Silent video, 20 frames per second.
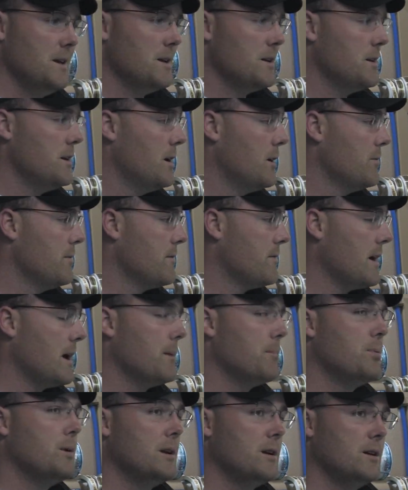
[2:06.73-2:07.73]
You know, we've
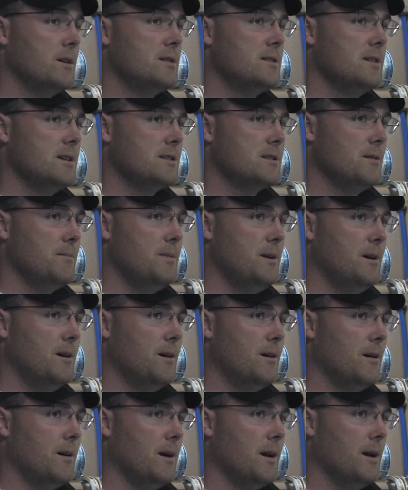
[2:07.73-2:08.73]
got a pretty good system
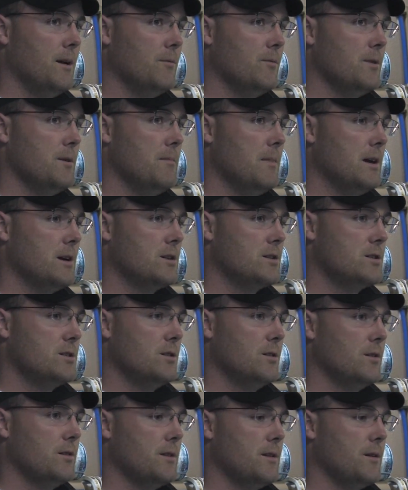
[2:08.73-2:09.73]
here, and we make
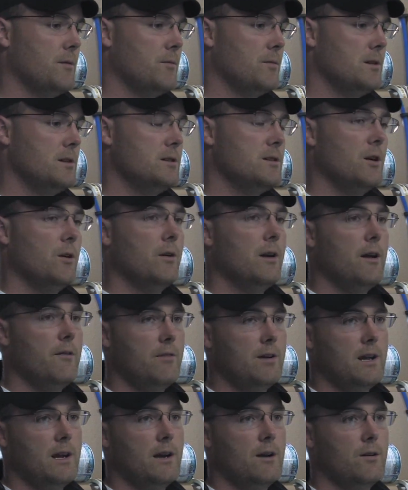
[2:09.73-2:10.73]
sure that we don't
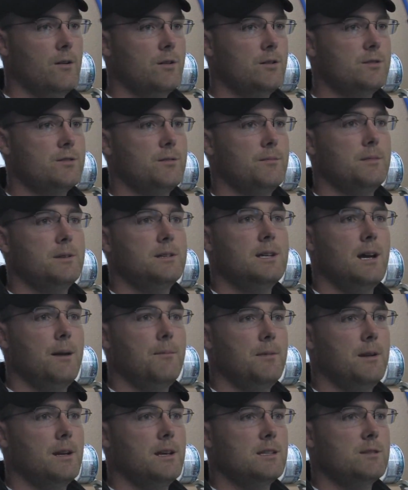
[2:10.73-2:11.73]
have any errors. From the
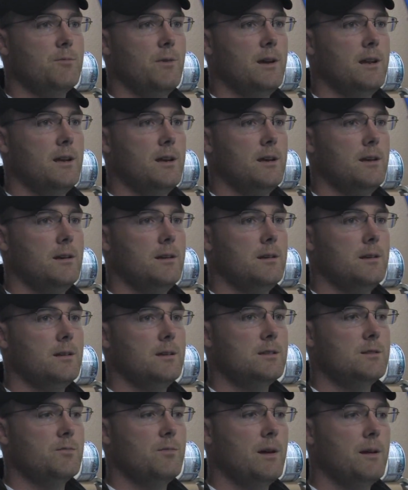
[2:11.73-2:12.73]
time that it gets weighed in,
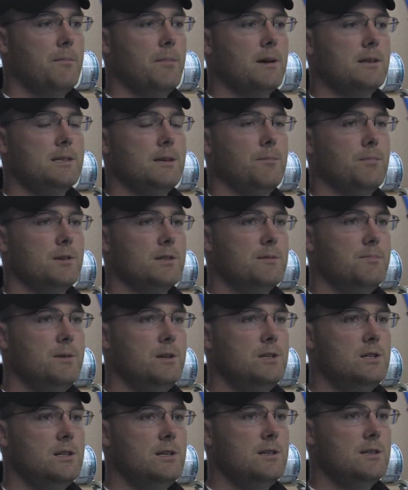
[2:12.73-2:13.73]
it's weighed by separate
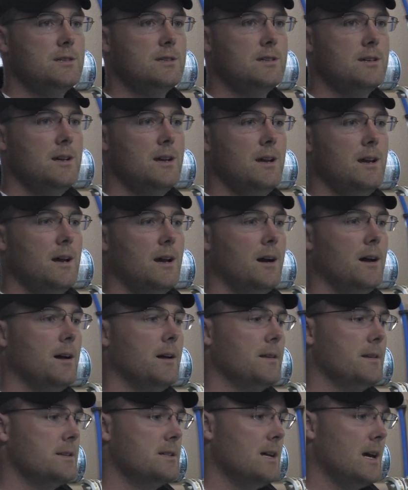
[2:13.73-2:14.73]
species.
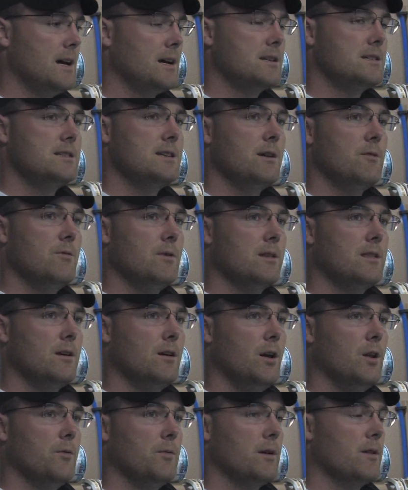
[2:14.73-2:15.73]
The tags stay with it
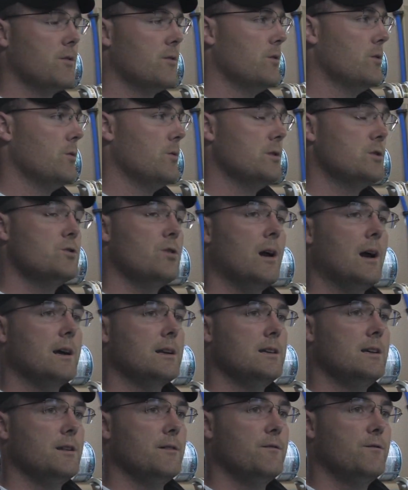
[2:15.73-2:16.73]
all the way through and
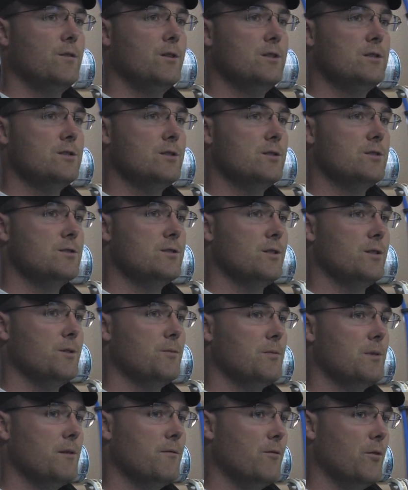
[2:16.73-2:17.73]
tracked in the freezer so
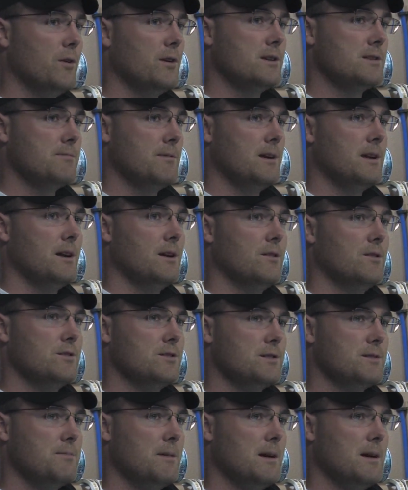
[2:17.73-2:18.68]
that we avoid as many errors as